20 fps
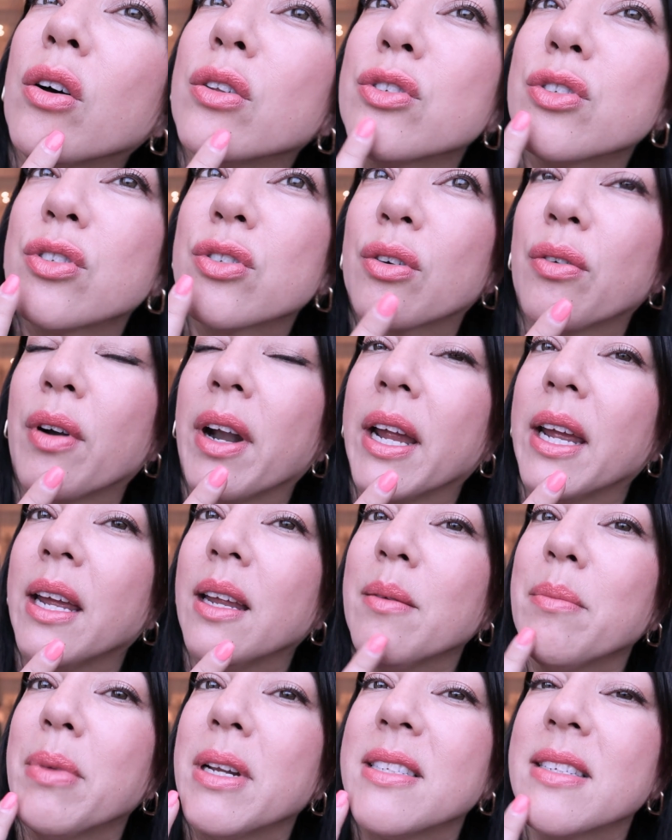on
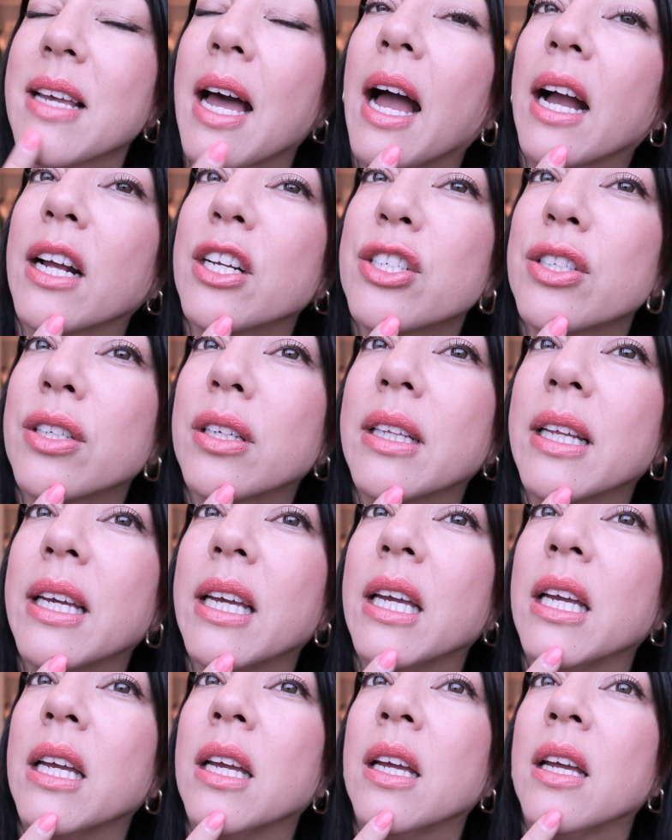screen, but it's
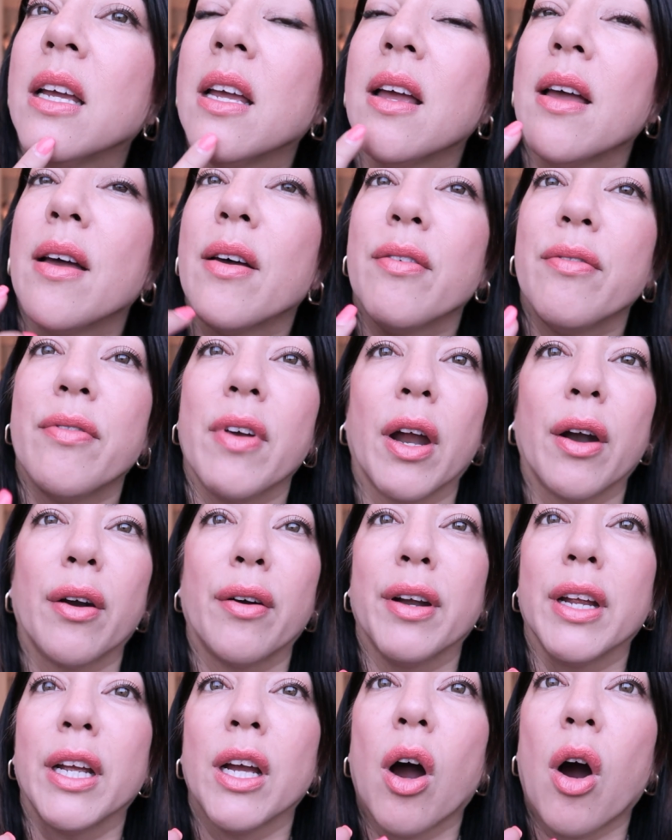actually
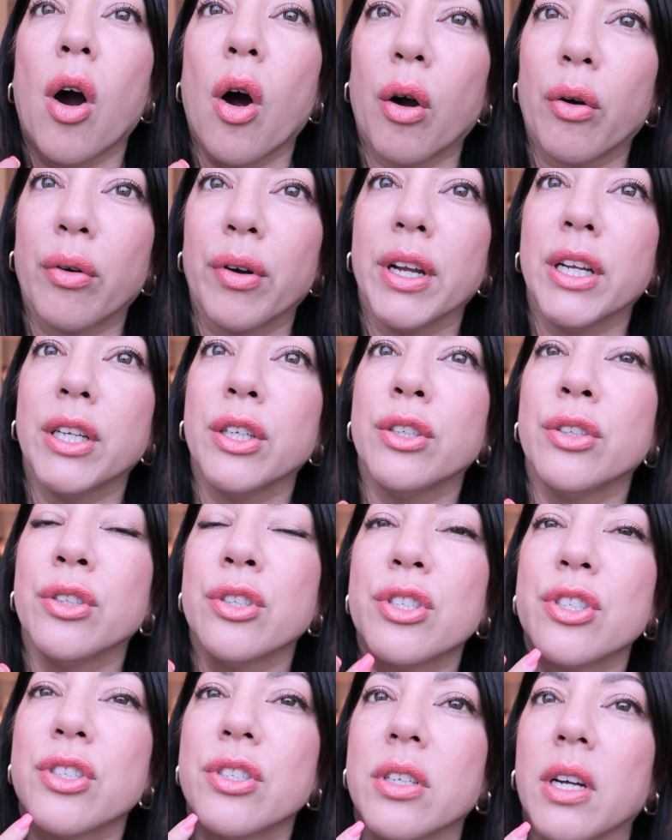very
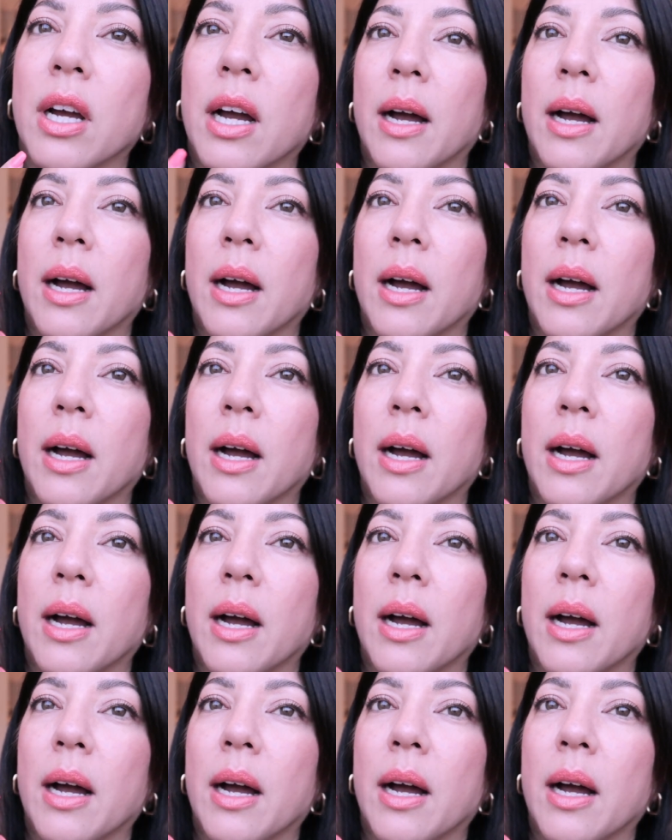orange,